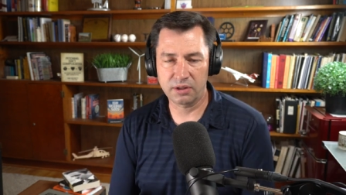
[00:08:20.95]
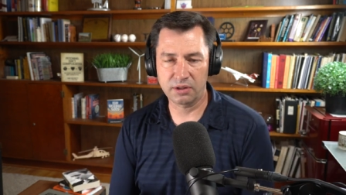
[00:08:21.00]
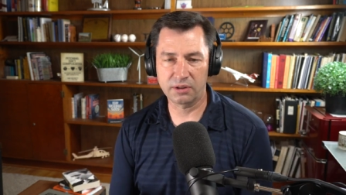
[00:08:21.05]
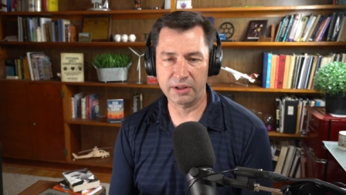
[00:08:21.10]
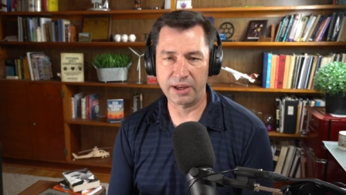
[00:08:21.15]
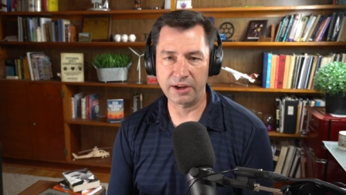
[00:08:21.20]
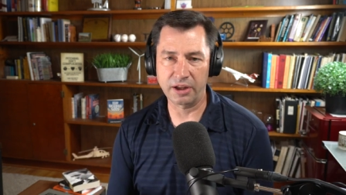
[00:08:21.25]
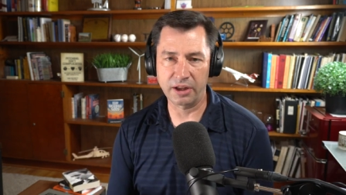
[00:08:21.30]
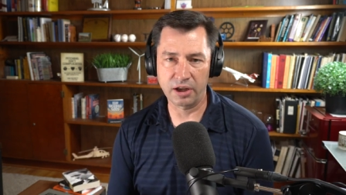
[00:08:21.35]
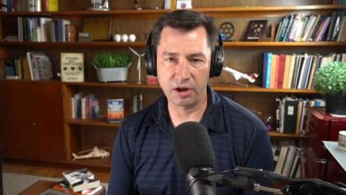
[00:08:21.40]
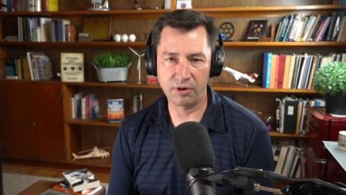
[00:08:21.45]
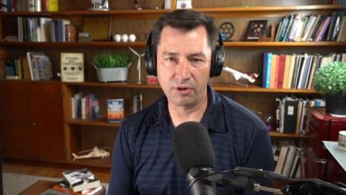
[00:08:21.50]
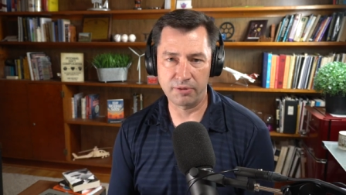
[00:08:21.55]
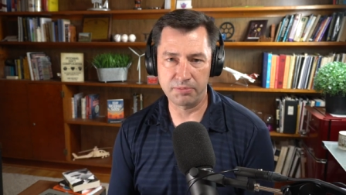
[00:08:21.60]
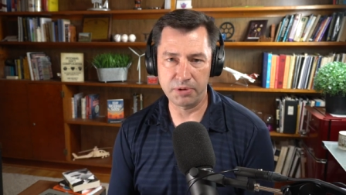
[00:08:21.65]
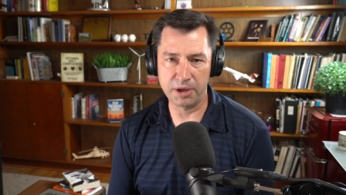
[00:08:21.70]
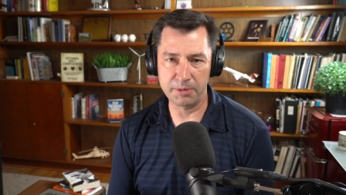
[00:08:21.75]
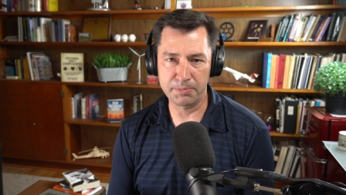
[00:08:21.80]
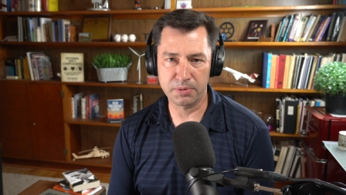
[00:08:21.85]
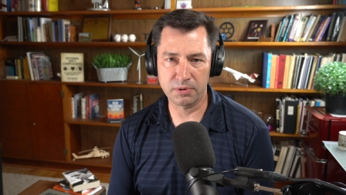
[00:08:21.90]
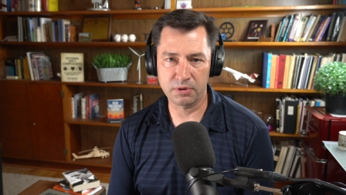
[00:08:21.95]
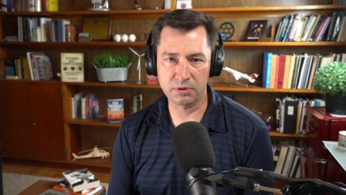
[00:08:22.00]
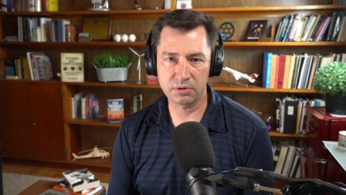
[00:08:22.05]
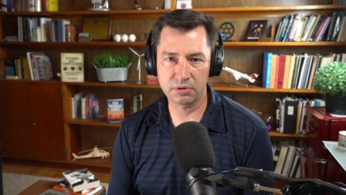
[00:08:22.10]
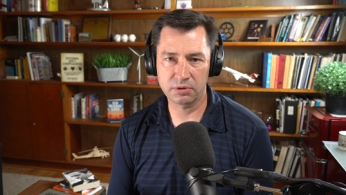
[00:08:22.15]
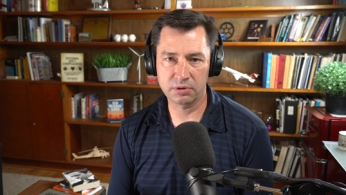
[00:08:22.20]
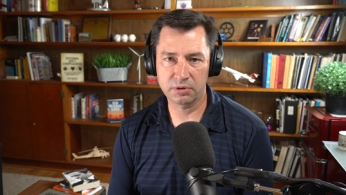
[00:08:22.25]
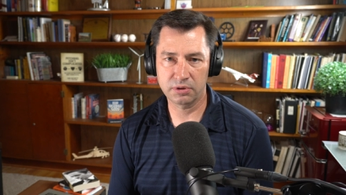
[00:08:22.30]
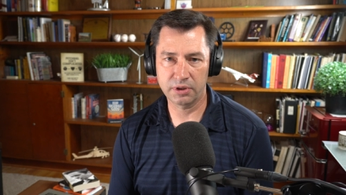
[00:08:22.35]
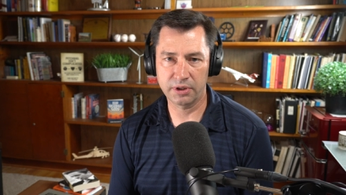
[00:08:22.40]
letting go of people
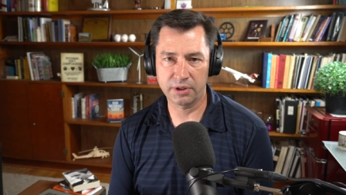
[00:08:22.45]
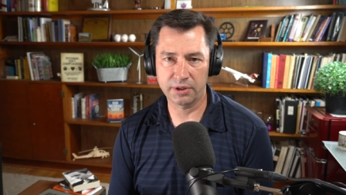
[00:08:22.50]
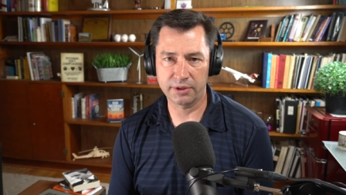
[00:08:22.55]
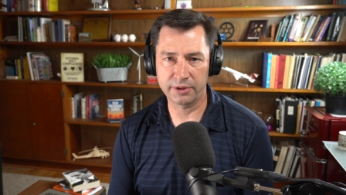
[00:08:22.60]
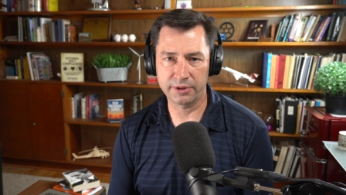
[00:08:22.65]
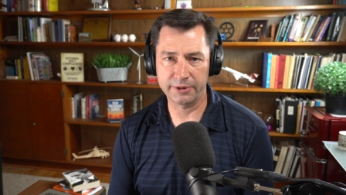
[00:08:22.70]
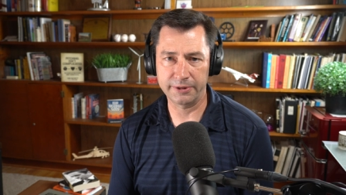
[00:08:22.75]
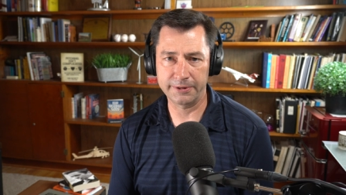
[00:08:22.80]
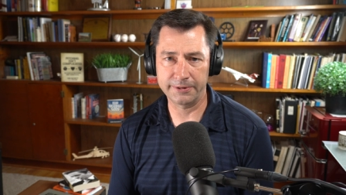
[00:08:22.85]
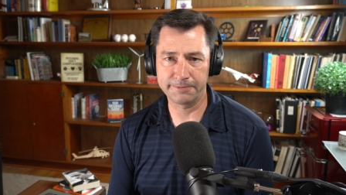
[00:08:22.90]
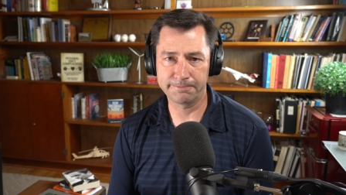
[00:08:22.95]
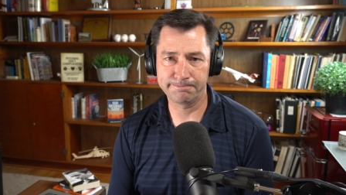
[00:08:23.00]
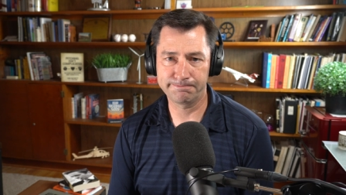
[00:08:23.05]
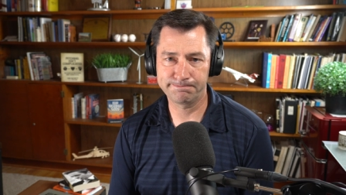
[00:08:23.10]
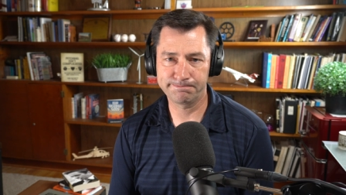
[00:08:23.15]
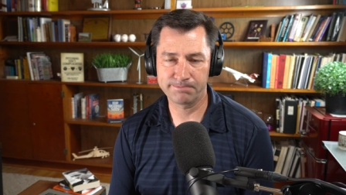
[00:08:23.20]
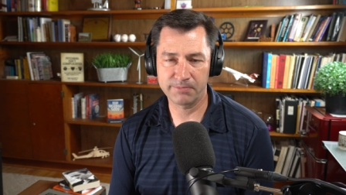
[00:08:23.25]
um,